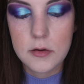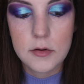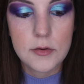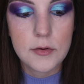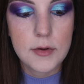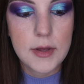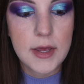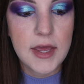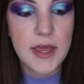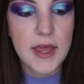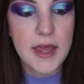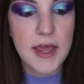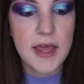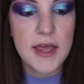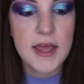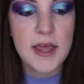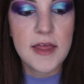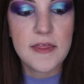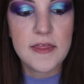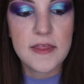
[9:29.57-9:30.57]

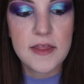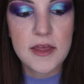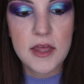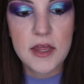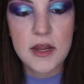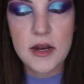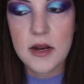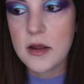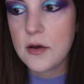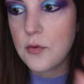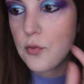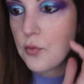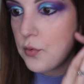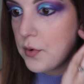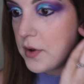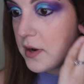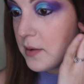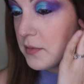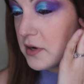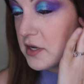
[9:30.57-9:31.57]
Okay, and then
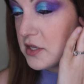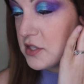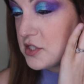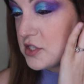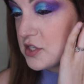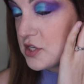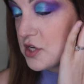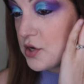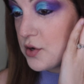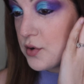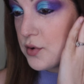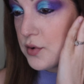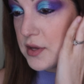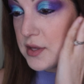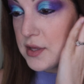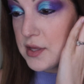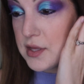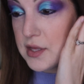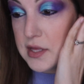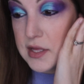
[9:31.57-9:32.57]
what I'm going to do
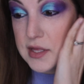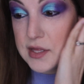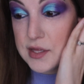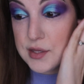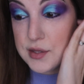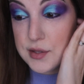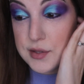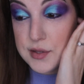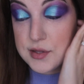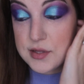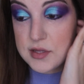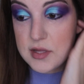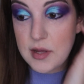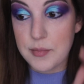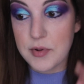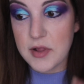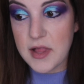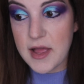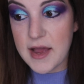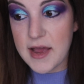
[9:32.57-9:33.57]
is
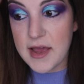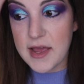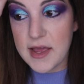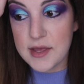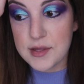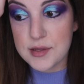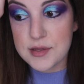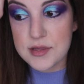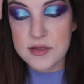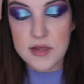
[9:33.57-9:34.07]
apply